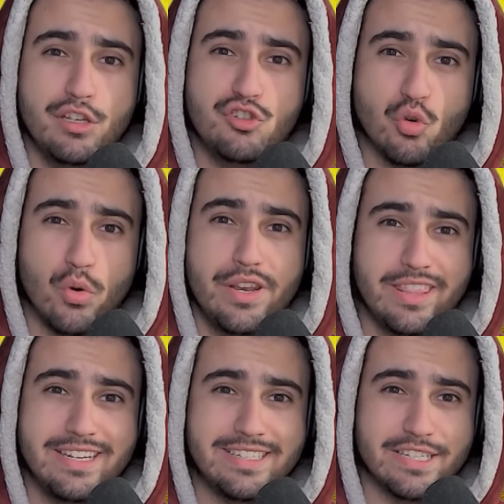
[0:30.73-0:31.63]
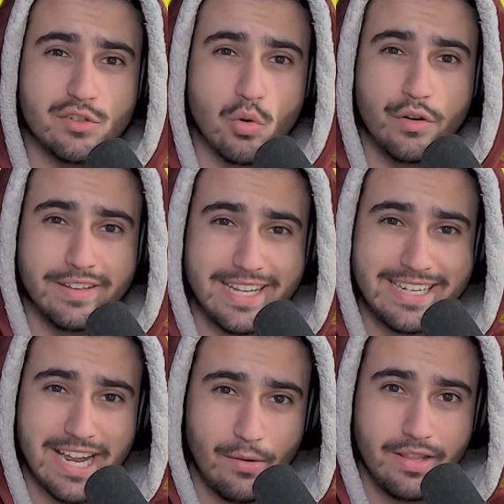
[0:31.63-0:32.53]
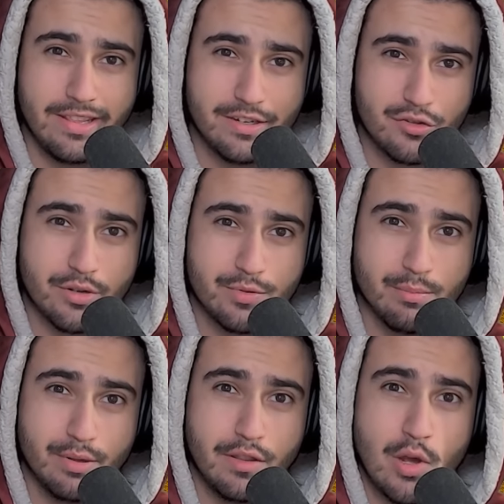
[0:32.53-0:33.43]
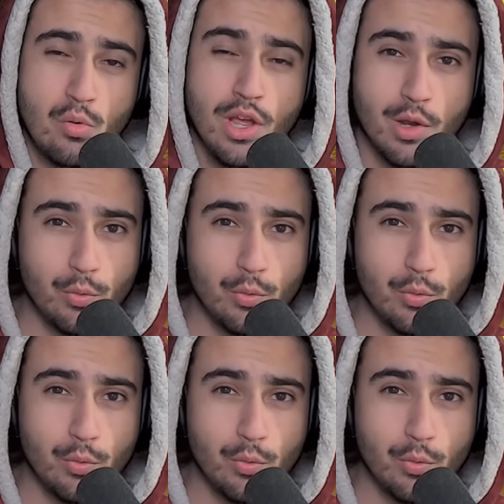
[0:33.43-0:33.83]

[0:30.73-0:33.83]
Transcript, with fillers: join the Discord link down in the description below.